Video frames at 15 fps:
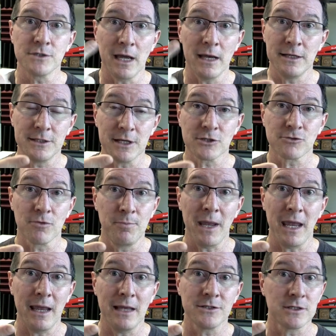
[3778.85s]
And he does
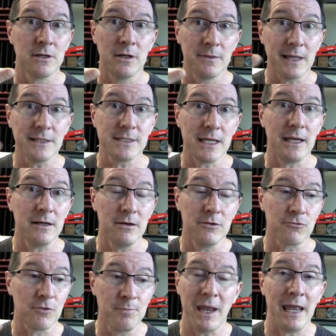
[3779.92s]
repairs. That's it,
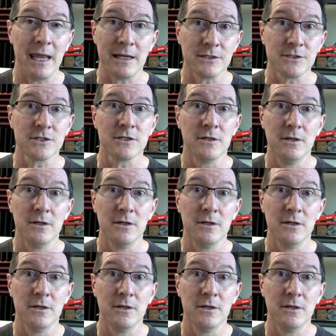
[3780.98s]
repairs.